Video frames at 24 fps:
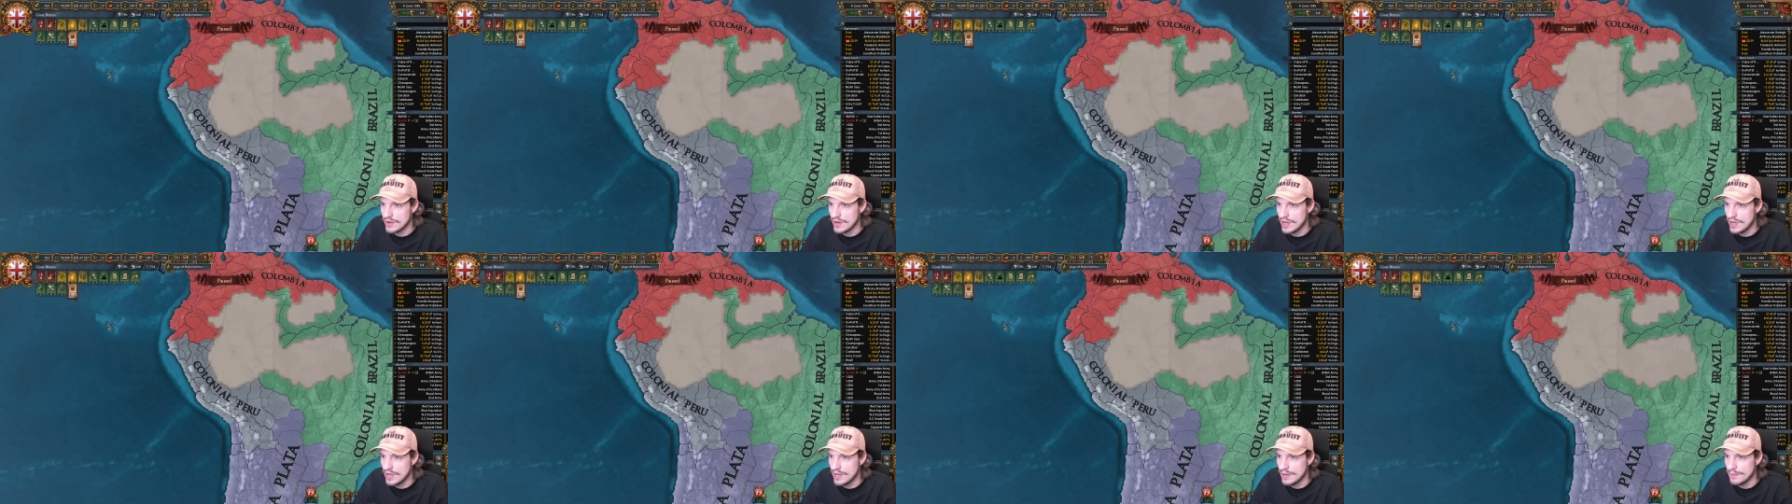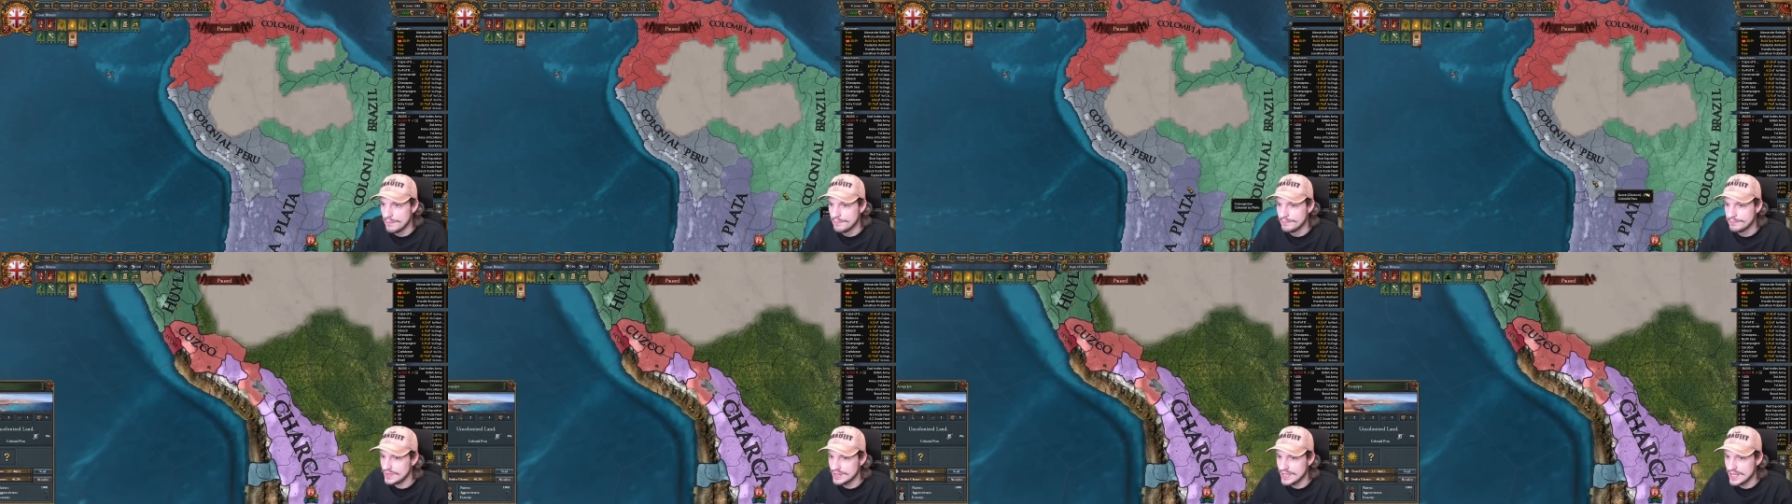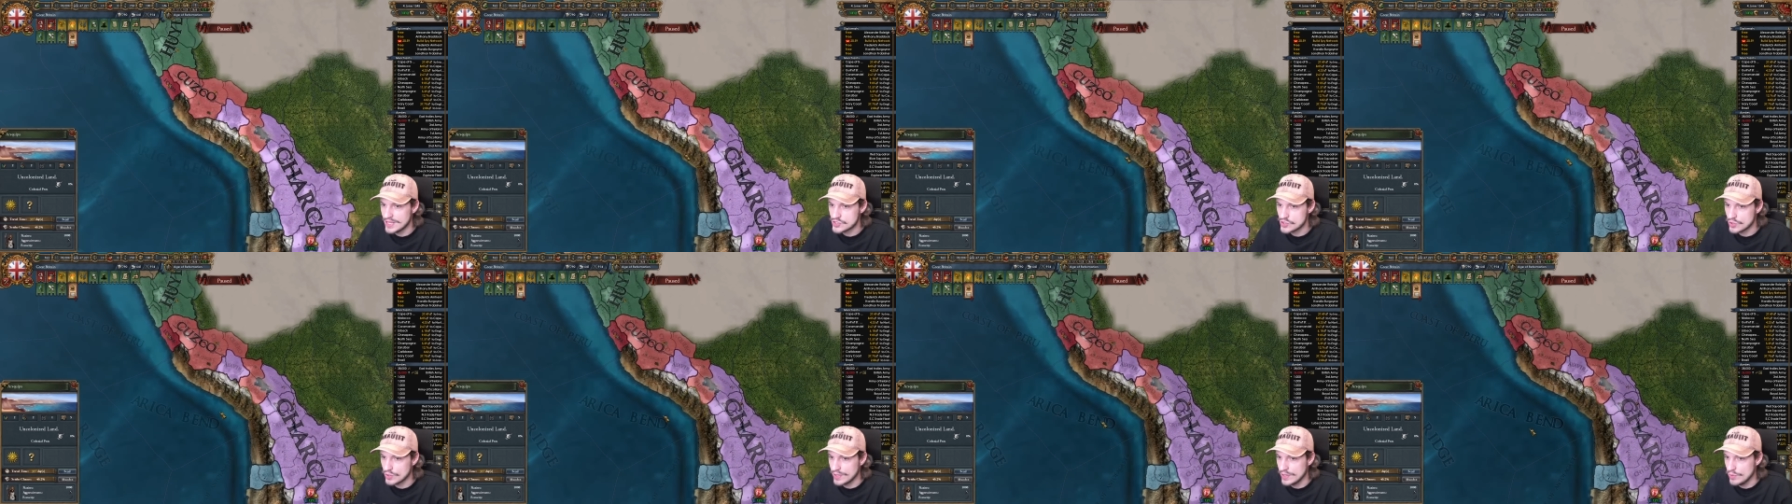huh?
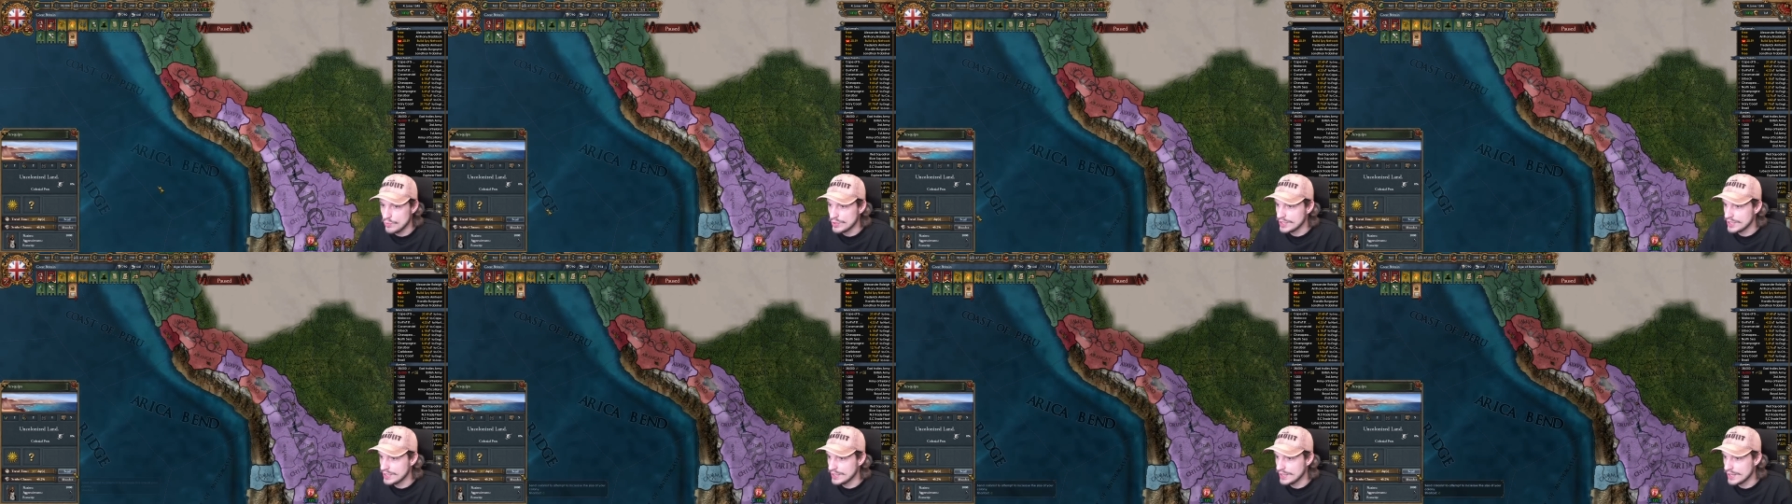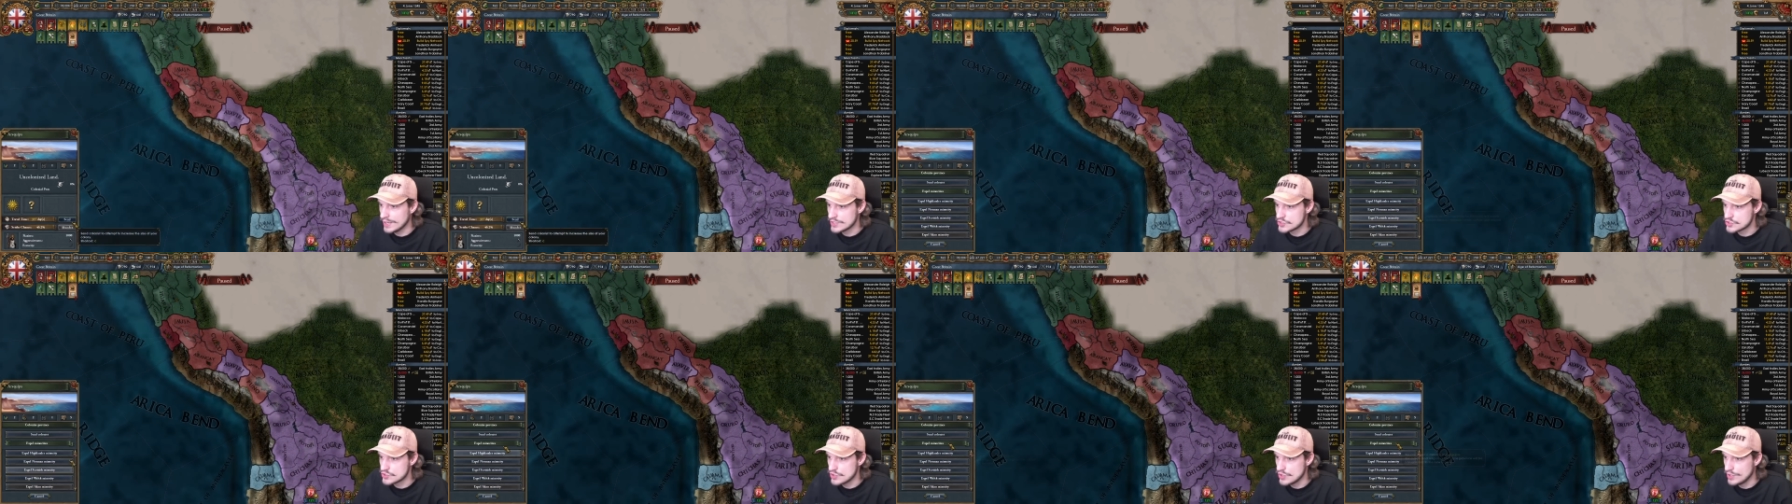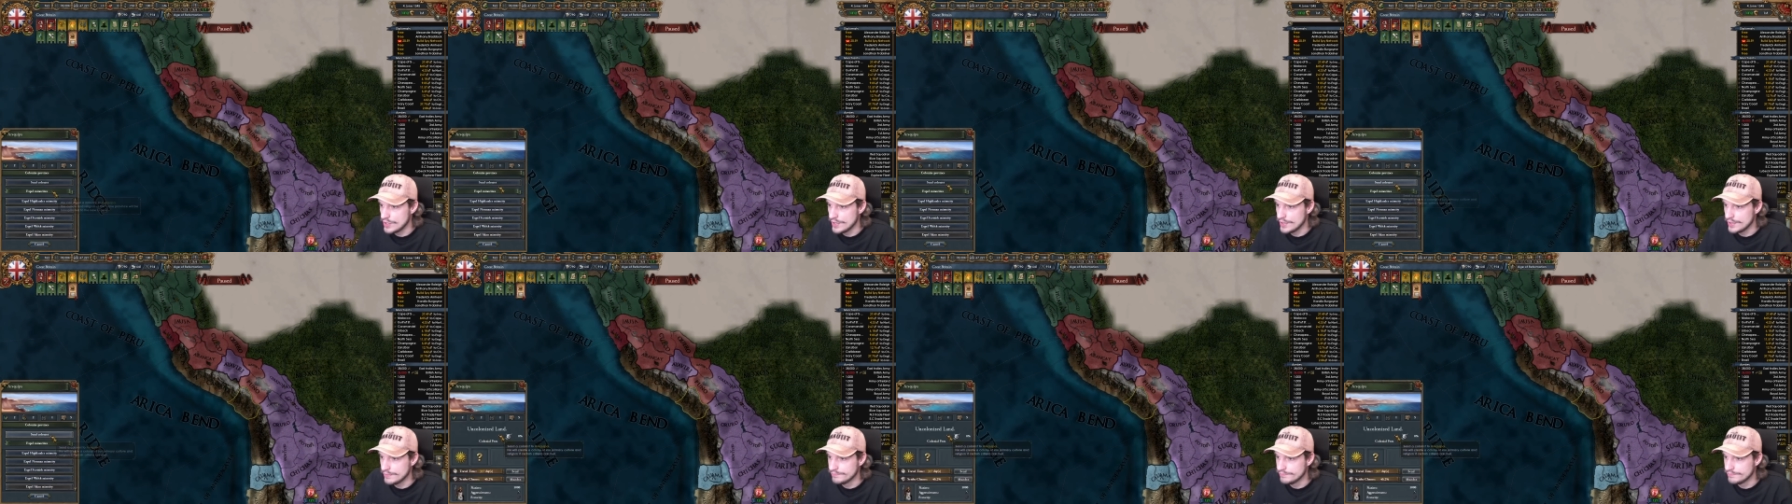That's okay, we can get it started.